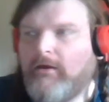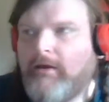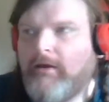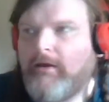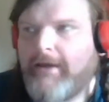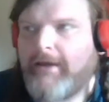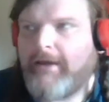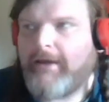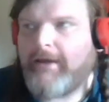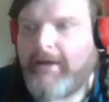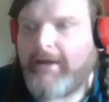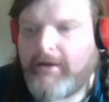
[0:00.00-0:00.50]

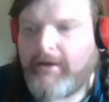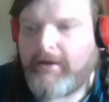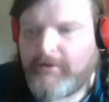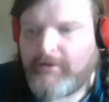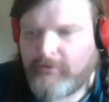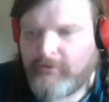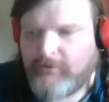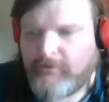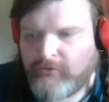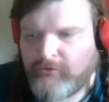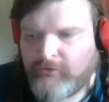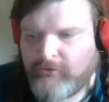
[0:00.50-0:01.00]

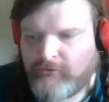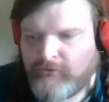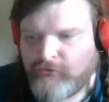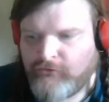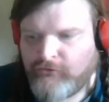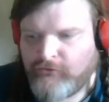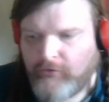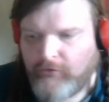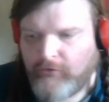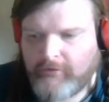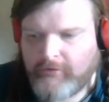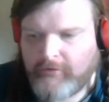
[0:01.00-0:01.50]
And it
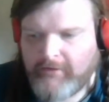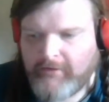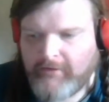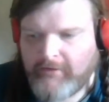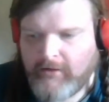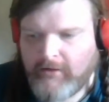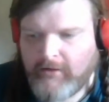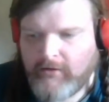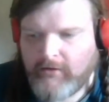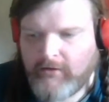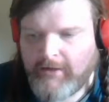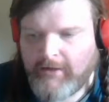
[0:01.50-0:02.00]
sure as
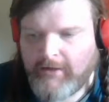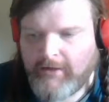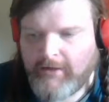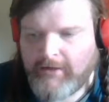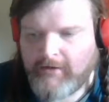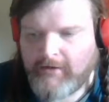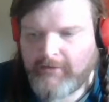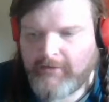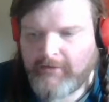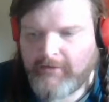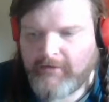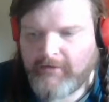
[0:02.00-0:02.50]
hell had
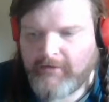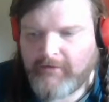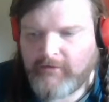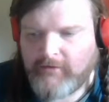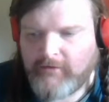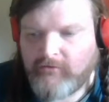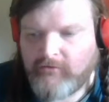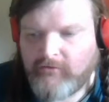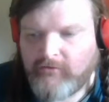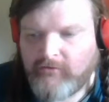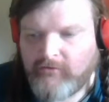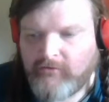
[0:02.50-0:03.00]
nothing
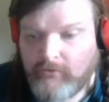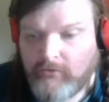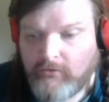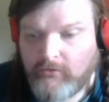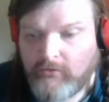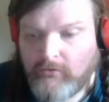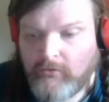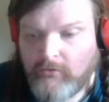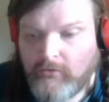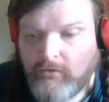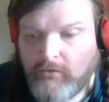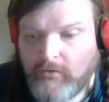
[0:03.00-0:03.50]
to
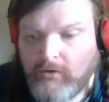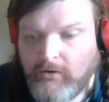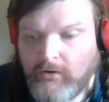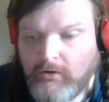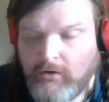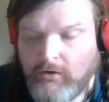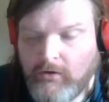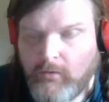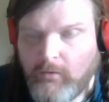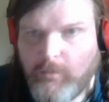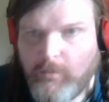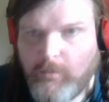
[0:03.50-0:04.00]
do
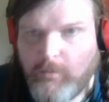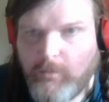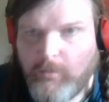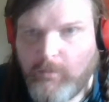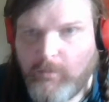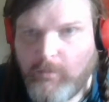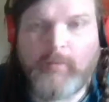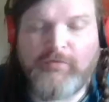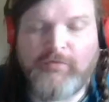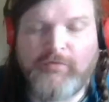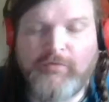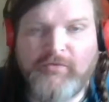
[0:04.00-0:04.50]
with
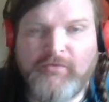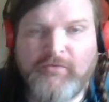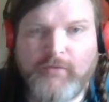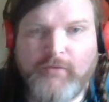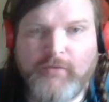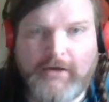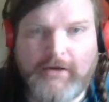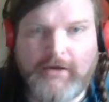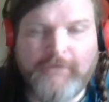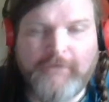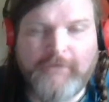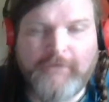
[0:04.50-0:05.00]
what was
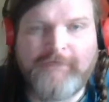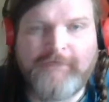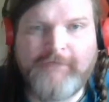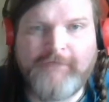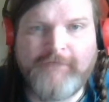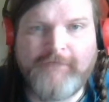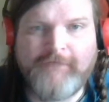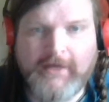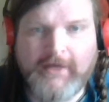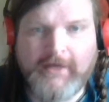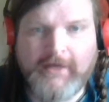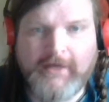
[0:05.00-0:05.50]
between your
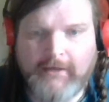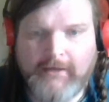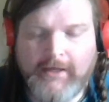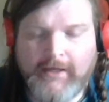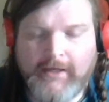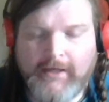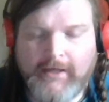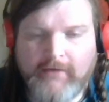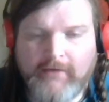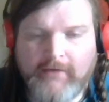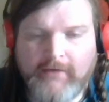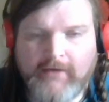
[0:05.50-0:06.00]
fucking
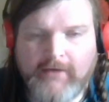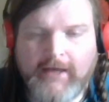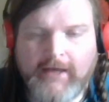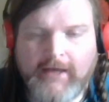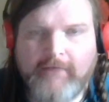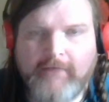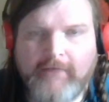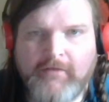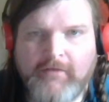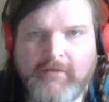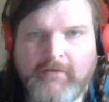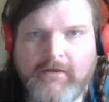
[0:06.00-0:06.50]
legs. It had
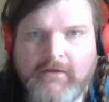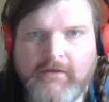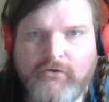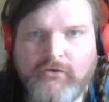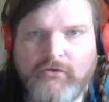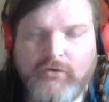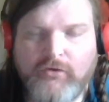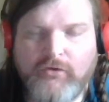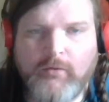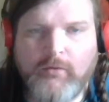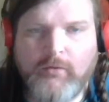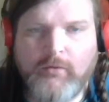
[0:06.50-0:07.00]
everything to
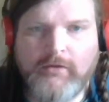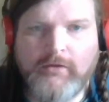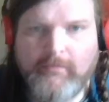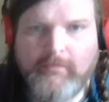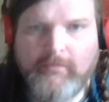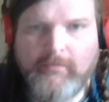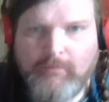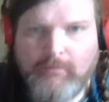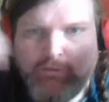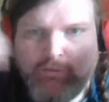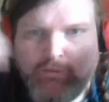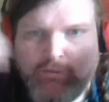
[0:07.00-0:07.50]
do with what's
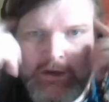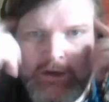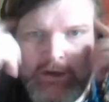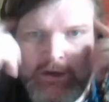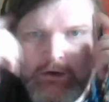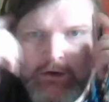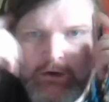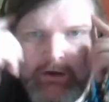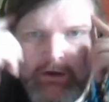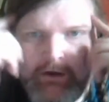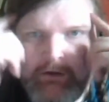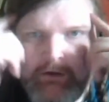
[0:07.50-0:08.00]
between
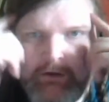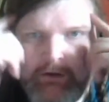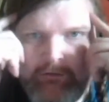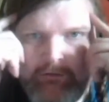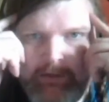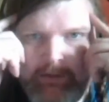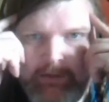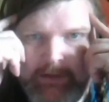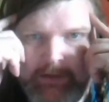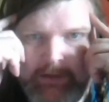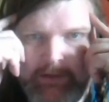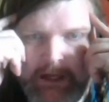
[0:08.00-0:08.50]
your ears
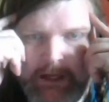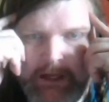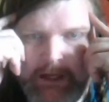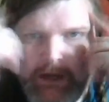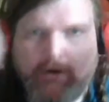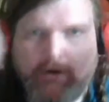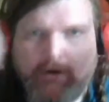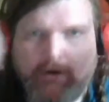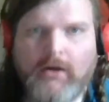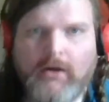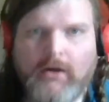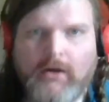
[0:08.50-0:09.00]
up in
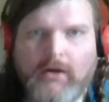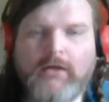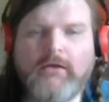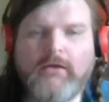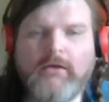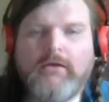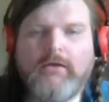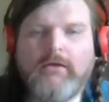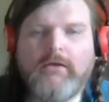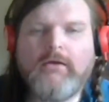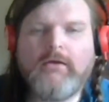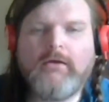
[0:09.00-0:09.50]
here.
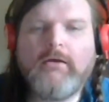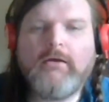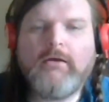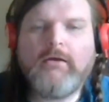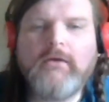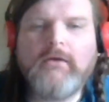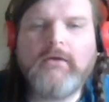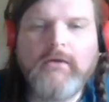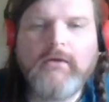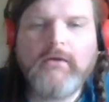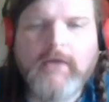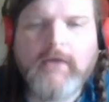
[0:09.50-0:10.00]

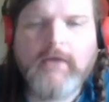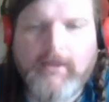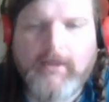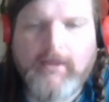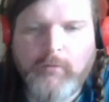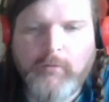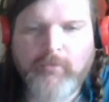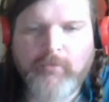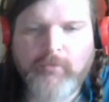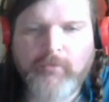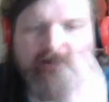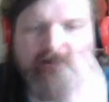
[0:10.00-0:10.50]
And
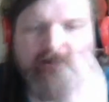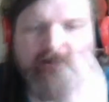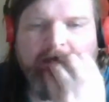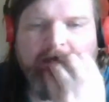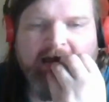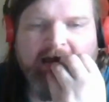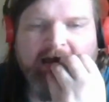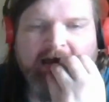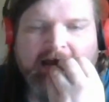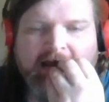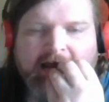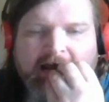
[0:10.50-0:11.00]
what was
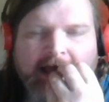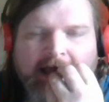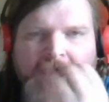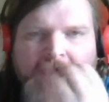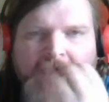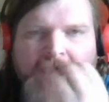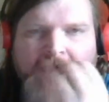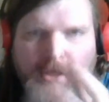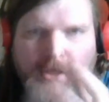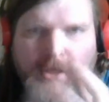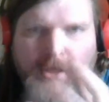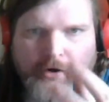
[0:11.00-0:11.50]
coming out of
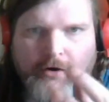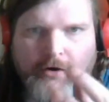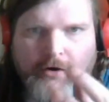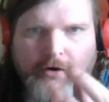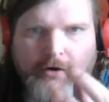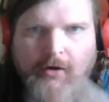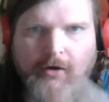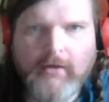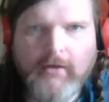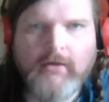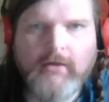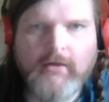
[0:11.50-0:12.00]
here.
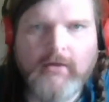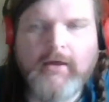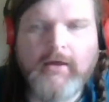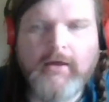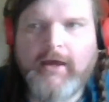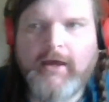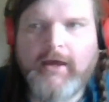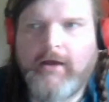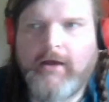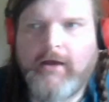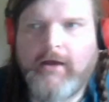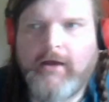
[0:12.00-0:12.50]

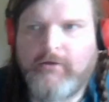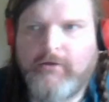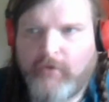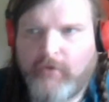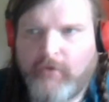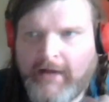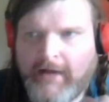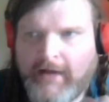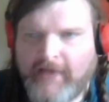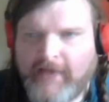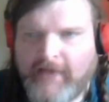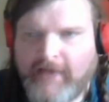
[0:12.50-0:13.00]
And
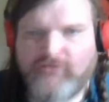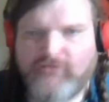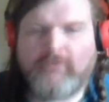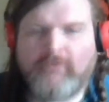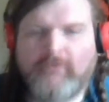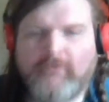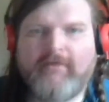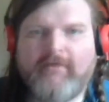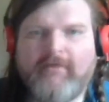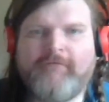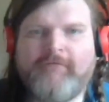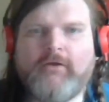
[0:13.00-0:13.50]
your
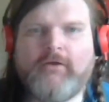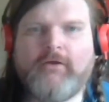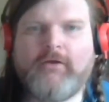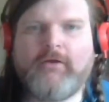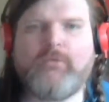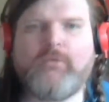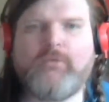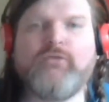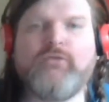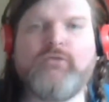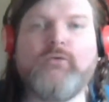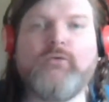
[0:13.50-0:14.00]
actions that
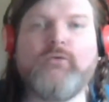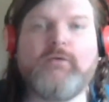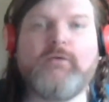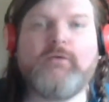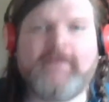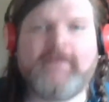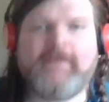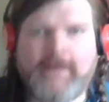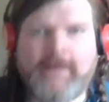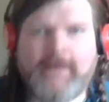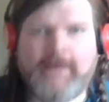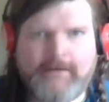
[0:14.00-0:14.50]
follow through
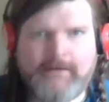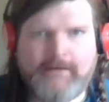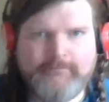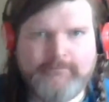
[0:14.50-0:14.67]
with that.